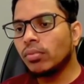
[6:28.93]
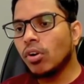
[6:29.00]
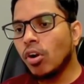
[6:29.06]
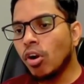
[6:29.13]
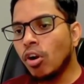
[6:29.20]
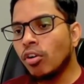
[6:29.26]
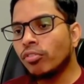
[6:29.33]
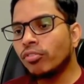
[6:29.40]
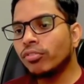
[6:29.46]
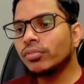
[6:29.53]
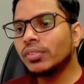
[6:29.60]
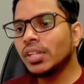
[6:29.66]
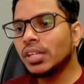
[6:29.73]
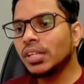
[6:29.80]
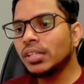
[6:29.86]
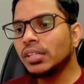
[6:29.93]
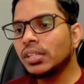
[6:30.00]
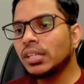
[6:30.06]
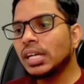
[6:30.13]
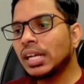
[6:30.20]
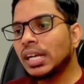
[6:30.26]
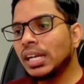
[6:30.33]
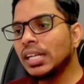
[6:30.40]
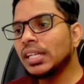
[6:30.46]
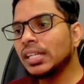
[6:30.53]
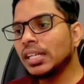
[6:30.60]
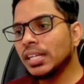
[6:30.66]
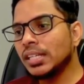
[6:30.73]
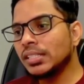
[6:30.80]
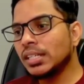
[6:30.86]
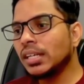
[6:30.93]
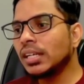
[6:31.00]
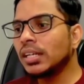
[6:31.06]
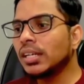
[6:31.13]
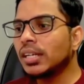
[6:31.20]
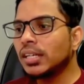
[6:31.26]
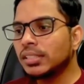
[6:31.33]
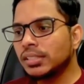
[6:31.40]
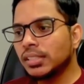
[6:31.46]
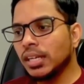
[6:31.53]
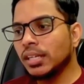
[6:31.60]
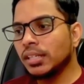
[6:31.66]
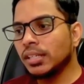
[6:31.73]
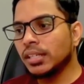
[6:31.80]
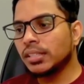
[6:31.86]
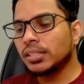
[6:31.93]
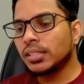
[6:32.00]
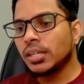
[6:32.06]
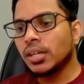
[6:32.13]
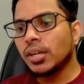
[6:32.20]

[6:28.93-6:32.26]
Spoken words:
of the Cleanagent cylinders.